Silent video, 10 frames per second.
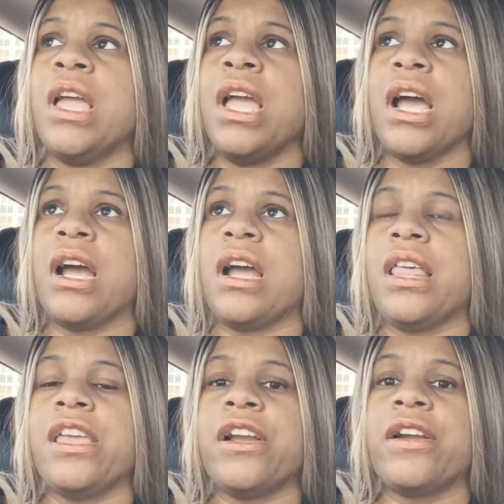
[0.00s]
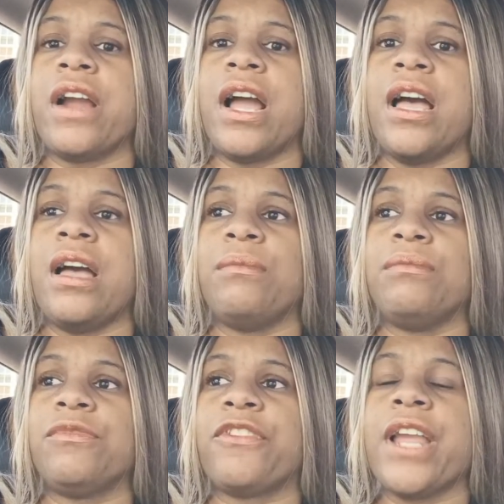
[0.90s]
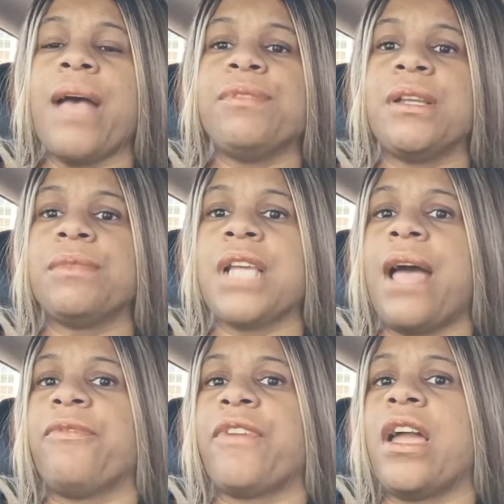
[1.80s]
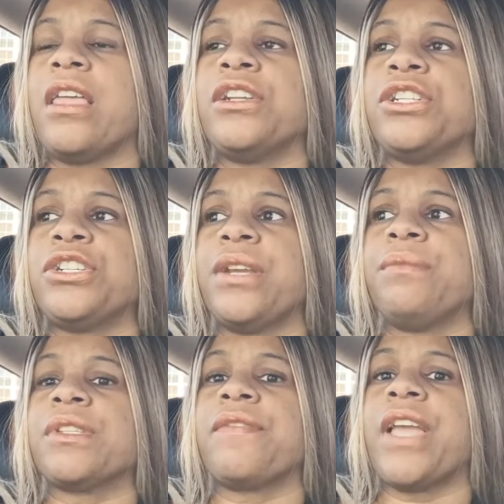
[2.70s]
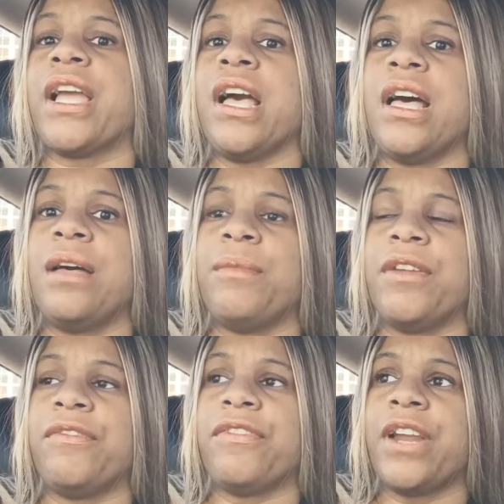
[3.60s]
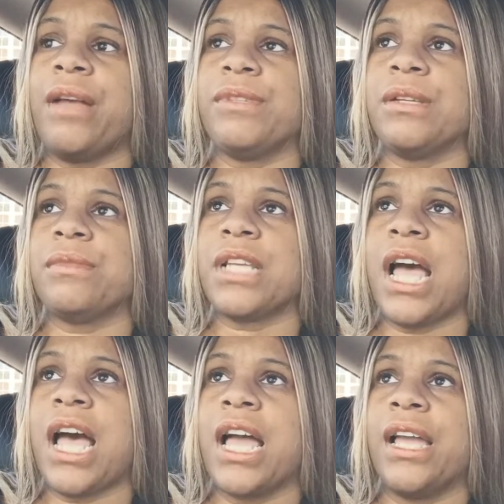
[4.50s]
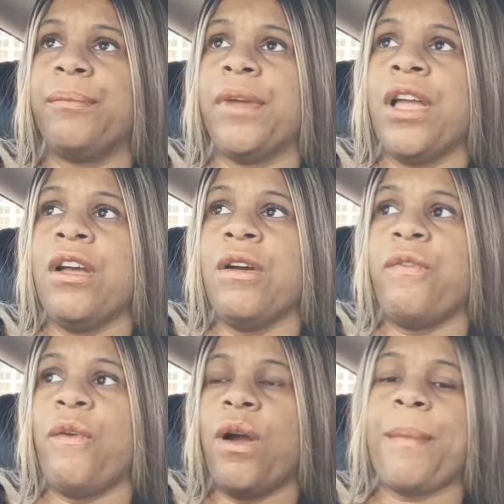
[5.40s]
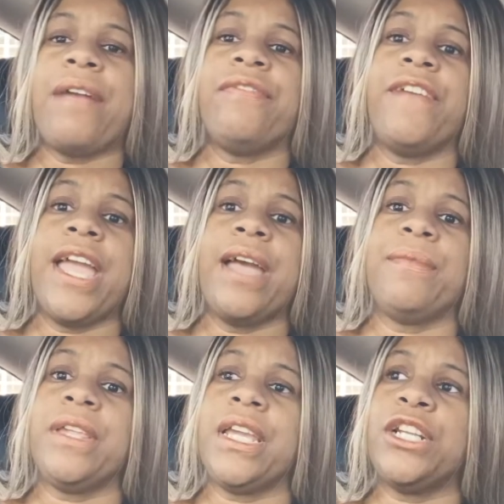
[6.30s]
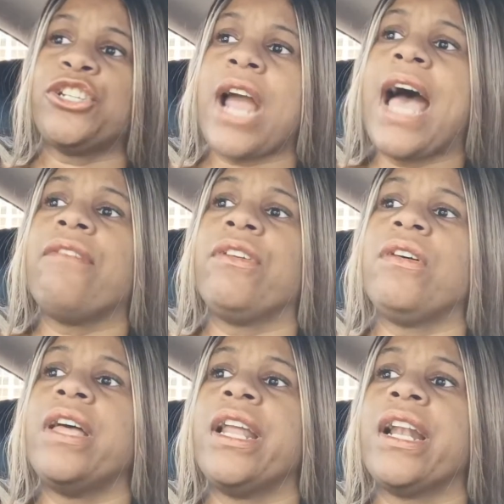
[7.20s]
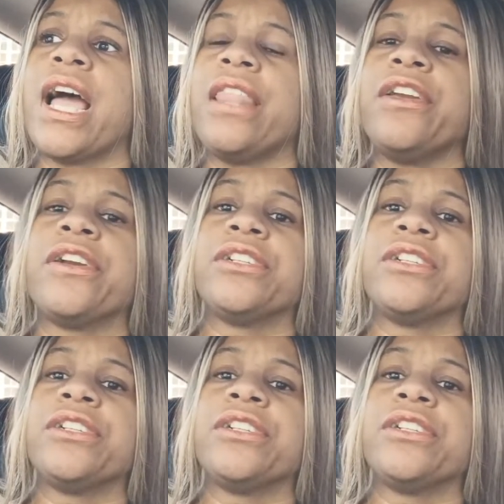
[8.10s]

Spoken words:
other, free up some time for other streams of income and free up some time for my family, travel, and other